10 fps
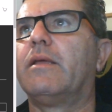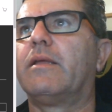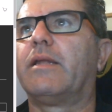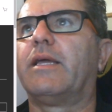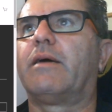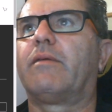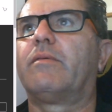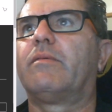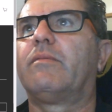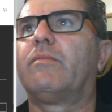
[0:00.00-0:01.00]
Now,
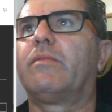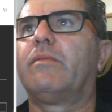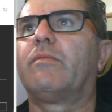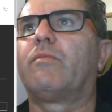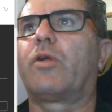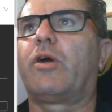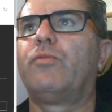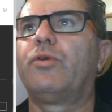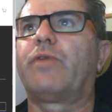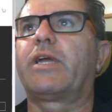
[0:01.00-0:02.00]
what I
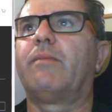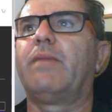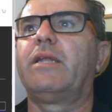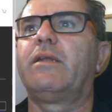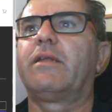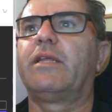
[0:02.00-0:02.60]
would recommend,